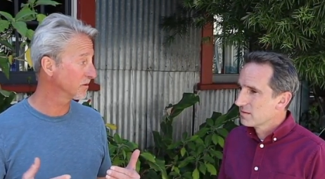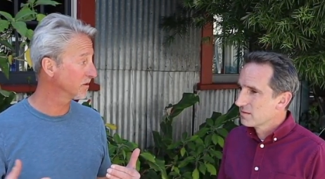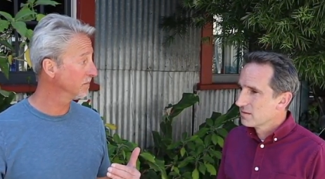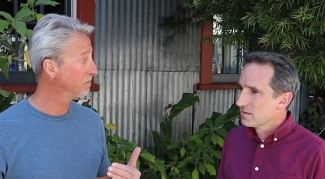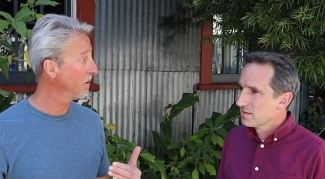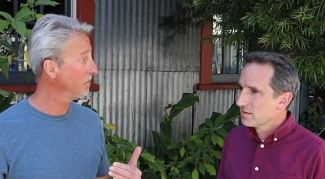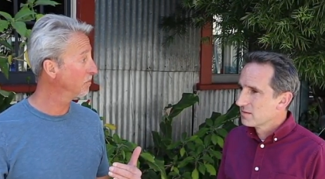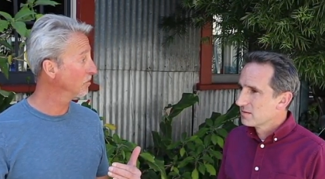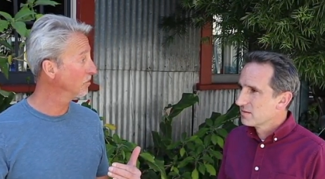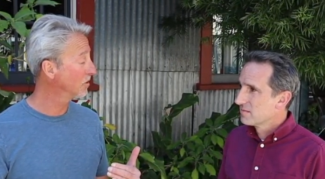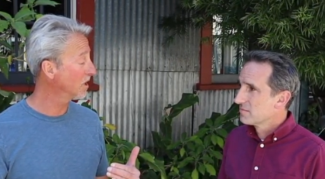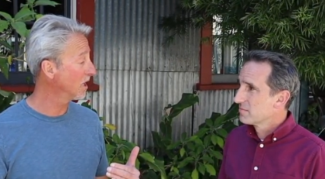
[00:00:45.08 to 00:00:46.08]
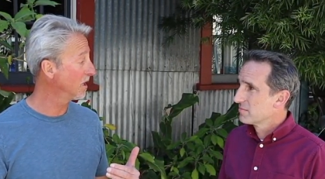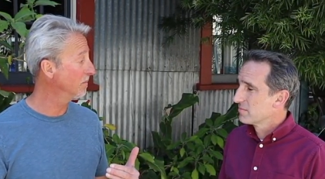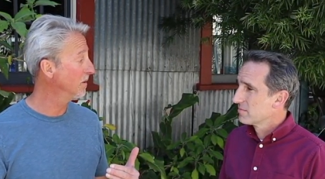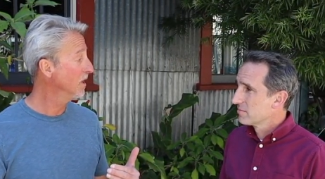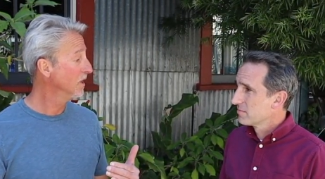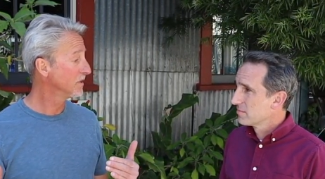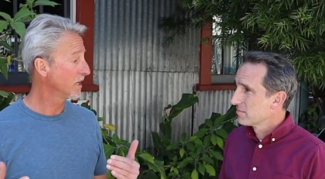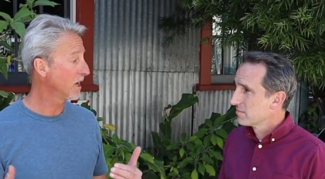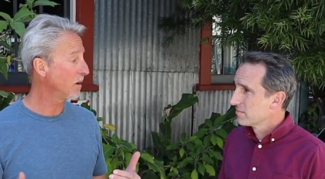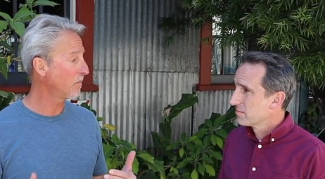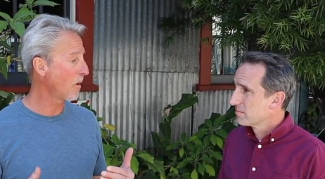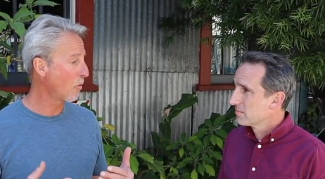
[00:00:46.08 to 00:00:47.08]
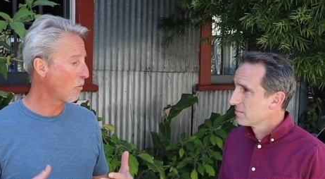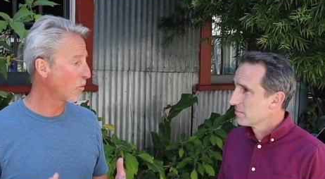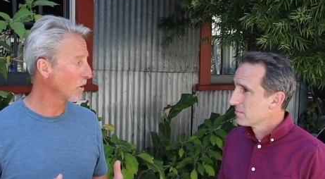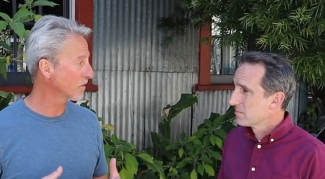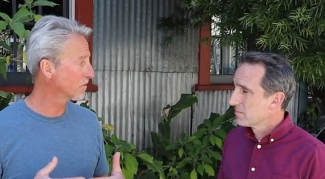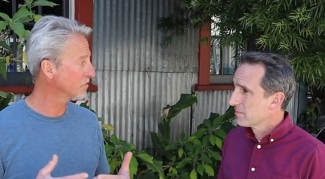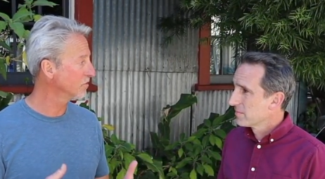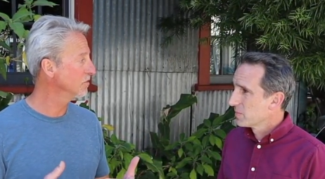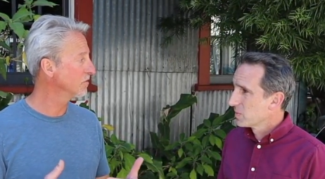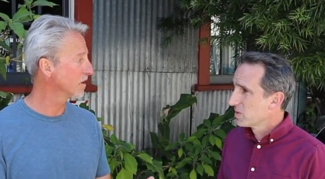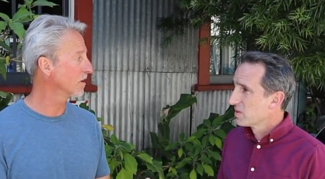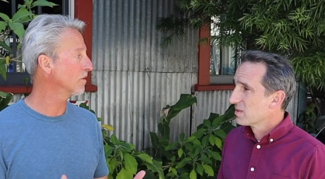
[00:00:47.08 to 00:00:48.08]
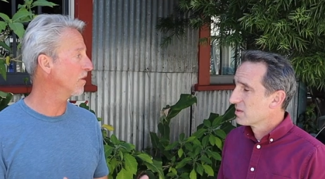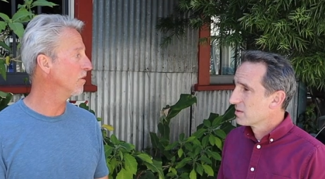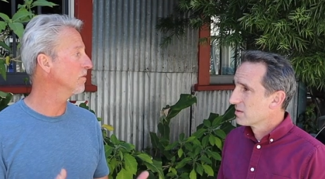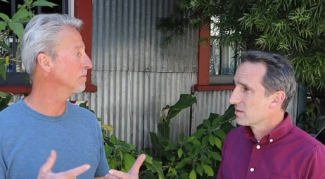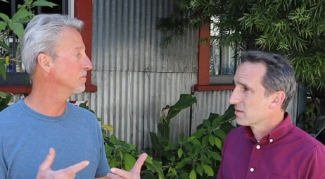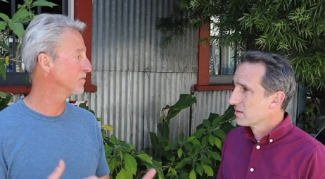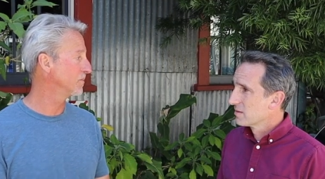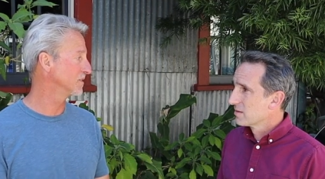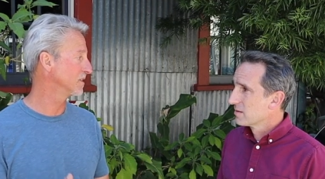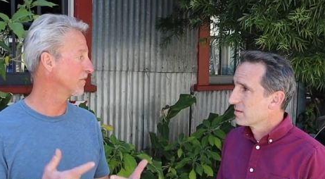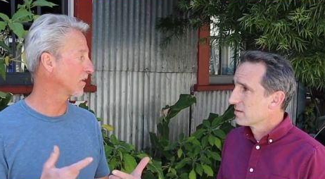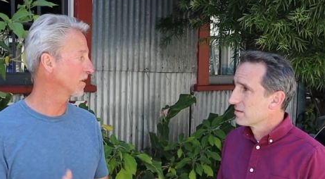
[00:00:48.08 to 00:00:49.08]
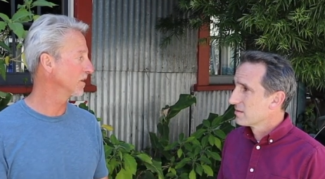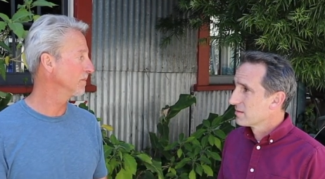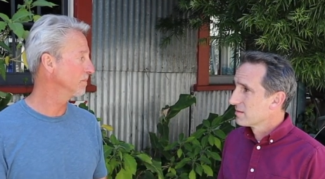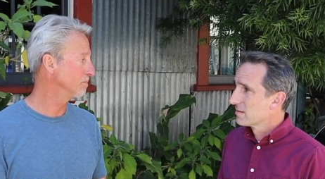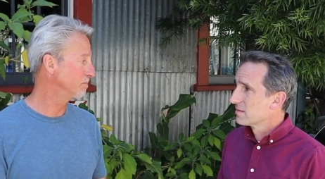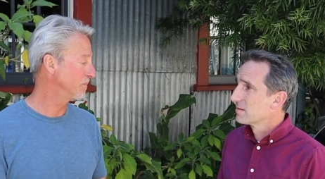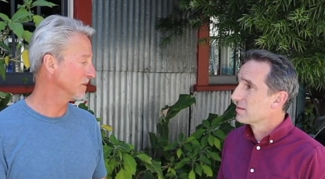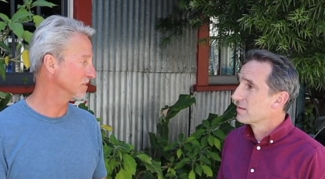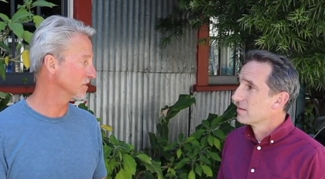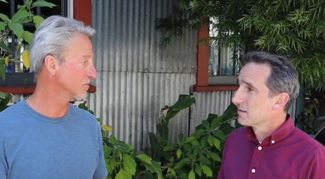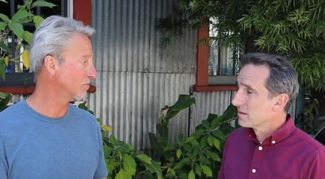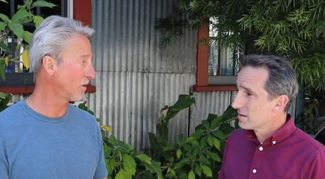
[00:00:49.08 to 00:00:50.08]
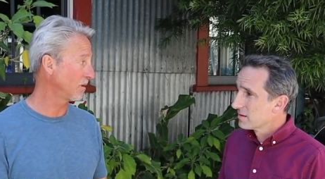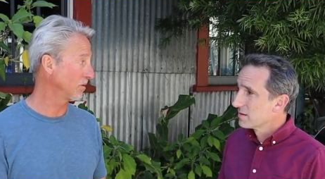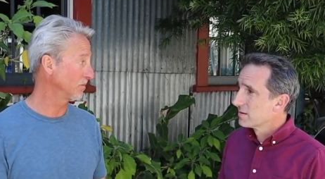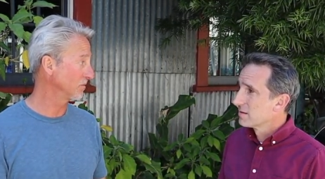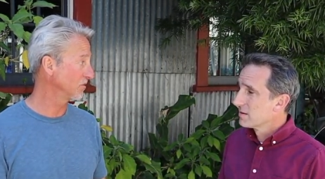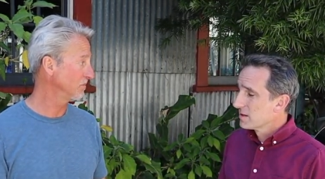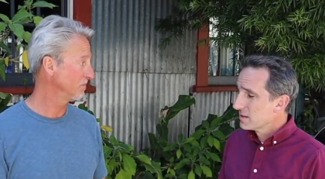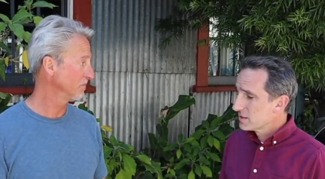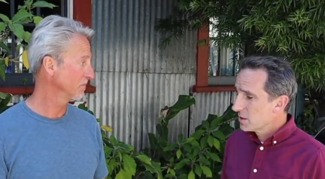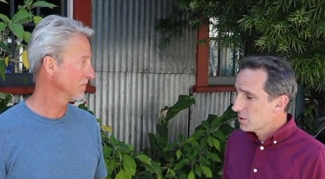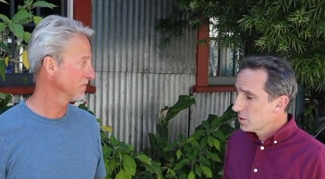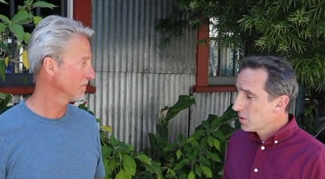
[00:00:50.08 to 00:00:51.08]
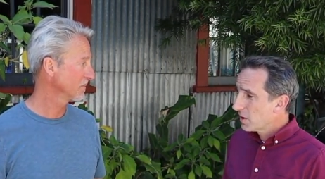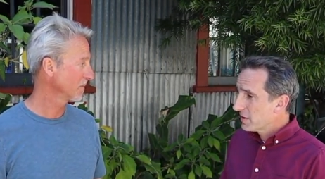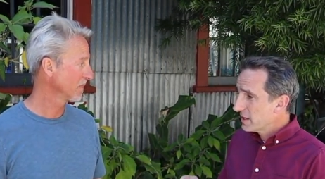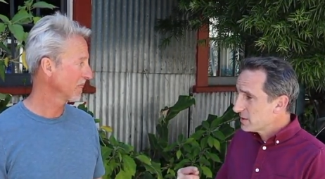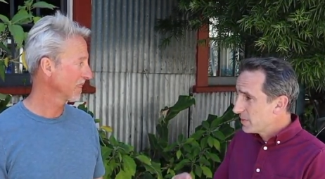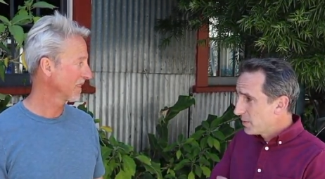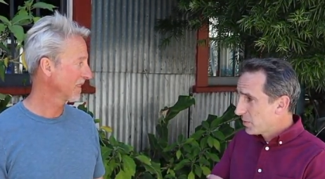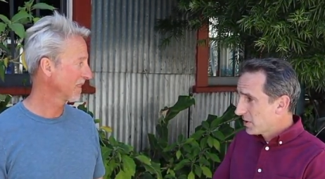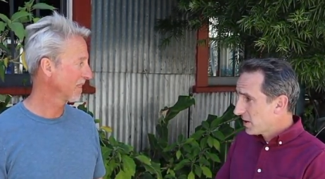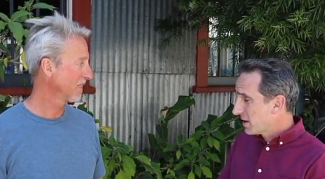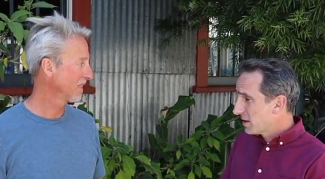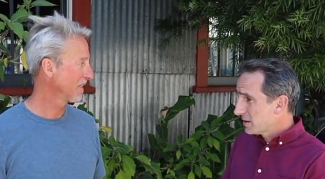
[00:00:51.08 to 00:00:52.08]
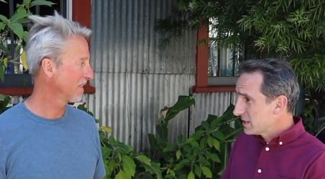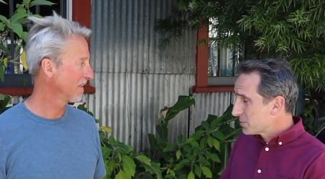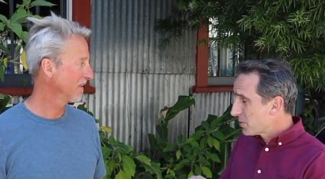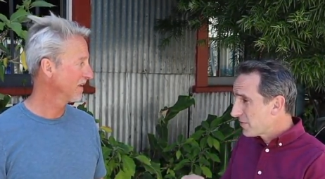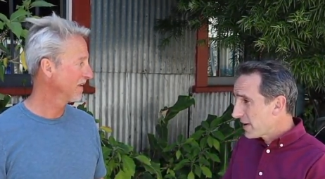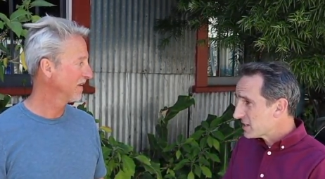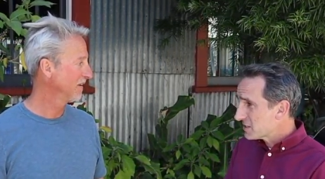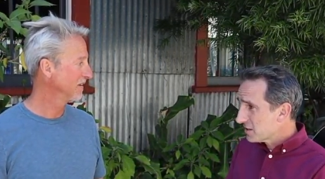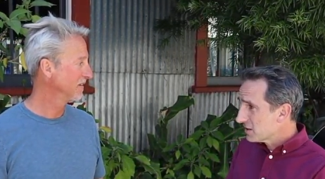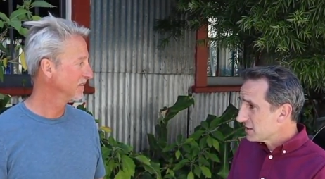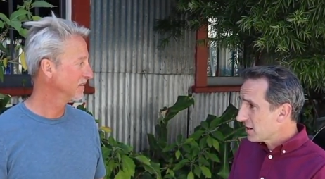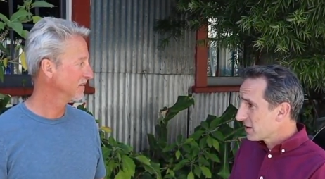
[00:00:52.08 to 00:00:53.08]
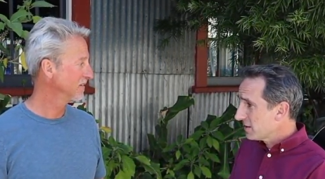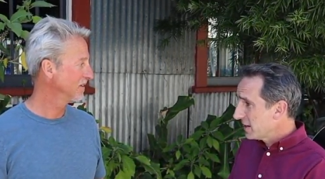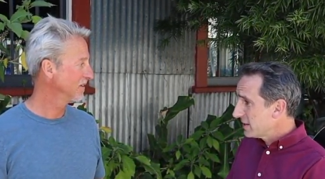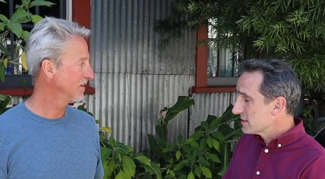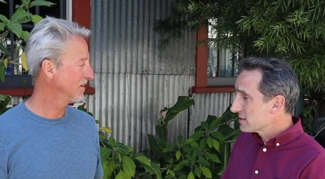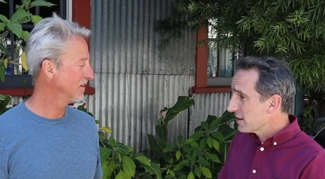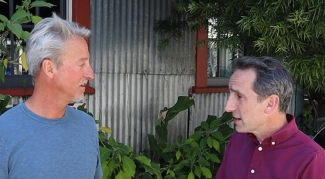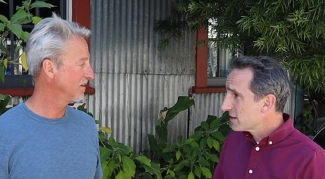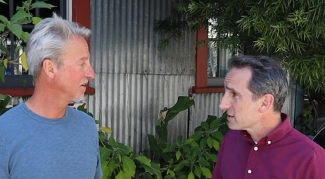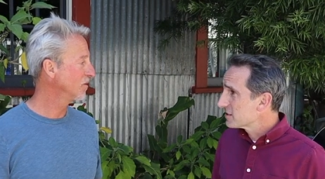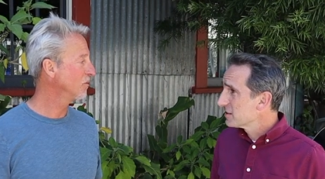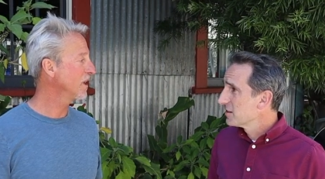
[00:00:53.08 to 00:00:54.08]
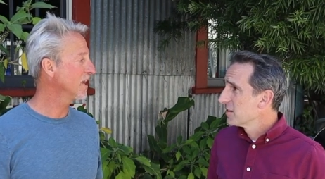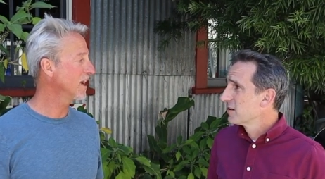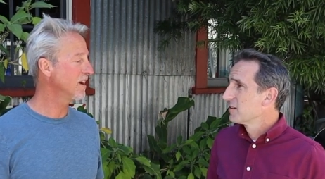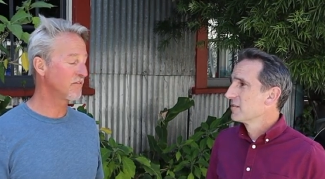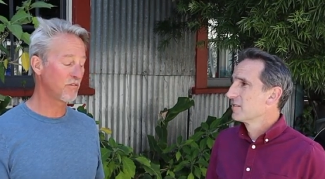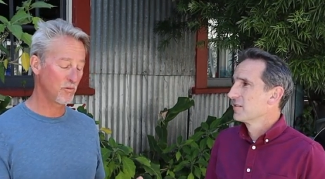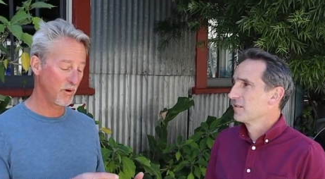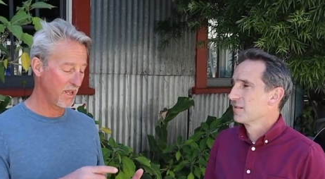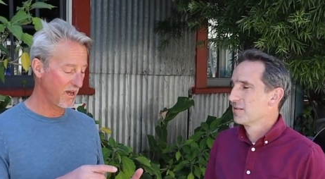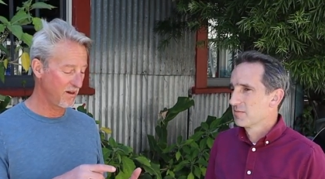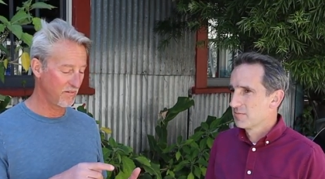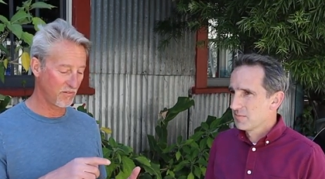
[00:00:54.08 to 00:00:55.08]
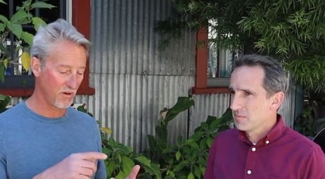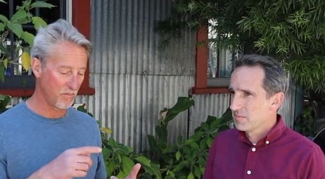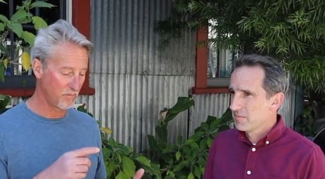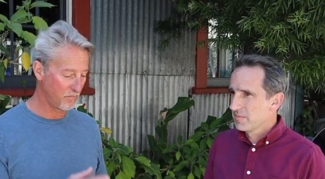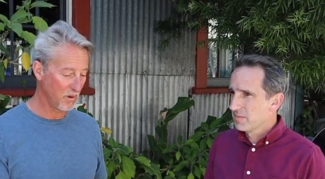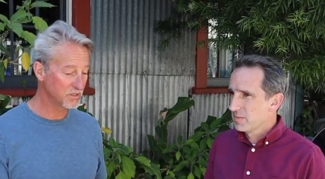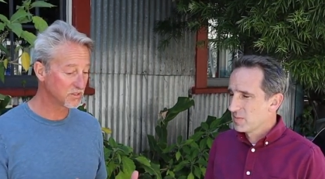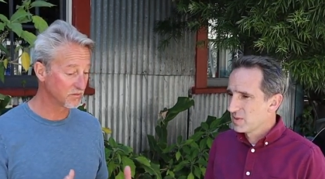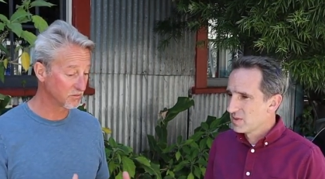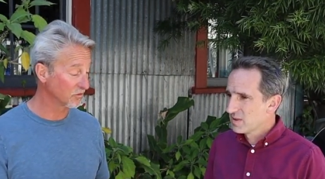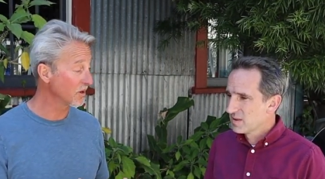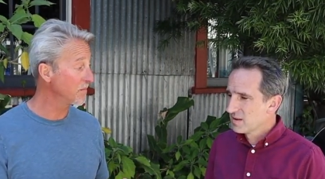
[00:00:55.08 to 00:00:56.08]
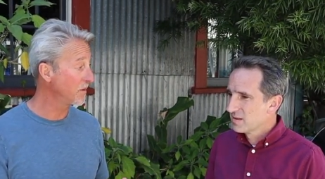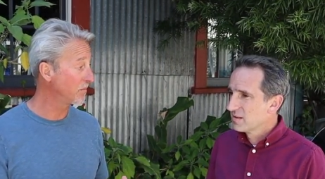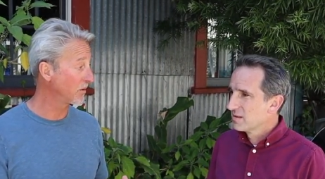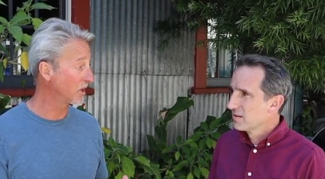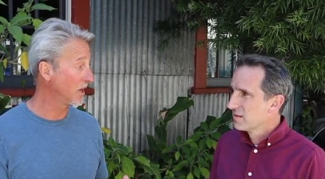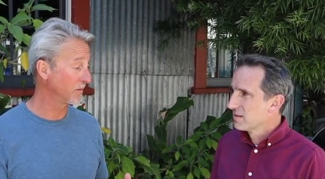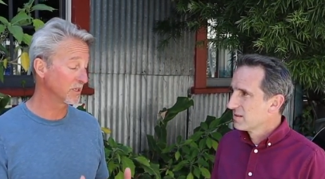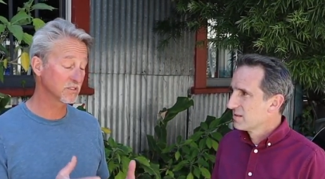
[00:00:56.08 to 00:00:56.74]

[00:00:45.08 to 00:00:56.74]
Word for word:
Speaker 1: with the people who come to help work through their own specific business problems.
Speaker 2: So who are these people that are going to, these professionals that are going to lead these clinics?
Speaker 1: We have we have a bunch of great people coming.